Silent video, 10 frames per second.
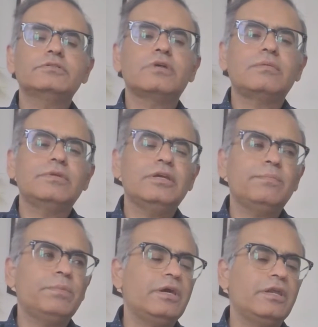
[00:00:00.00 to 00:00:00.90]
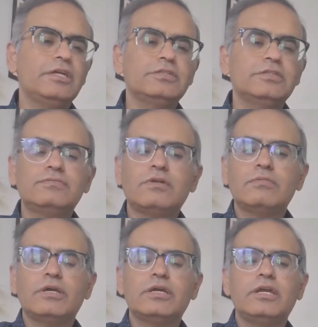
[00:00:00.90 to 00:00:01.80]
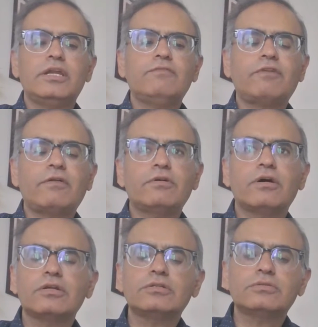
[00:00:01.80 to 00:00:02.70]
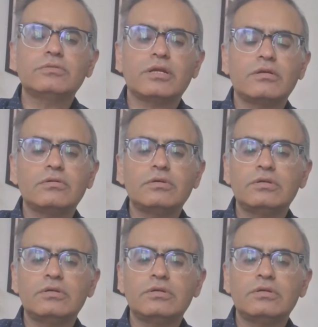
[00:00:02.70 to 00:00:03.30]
normally pay ranges from like $85 to around